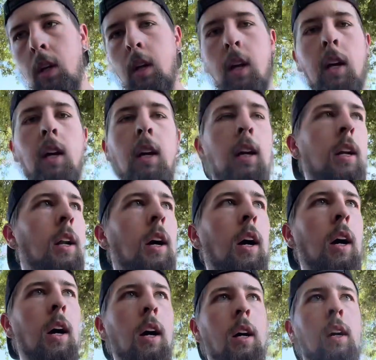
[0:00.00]
And
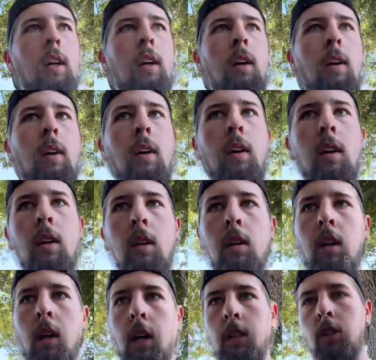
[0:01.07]

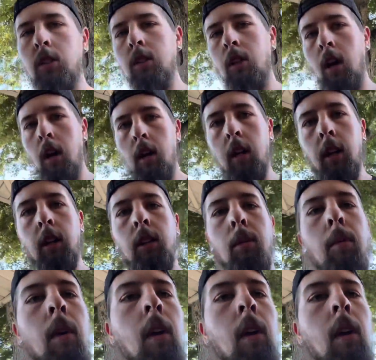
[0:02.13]
I just let the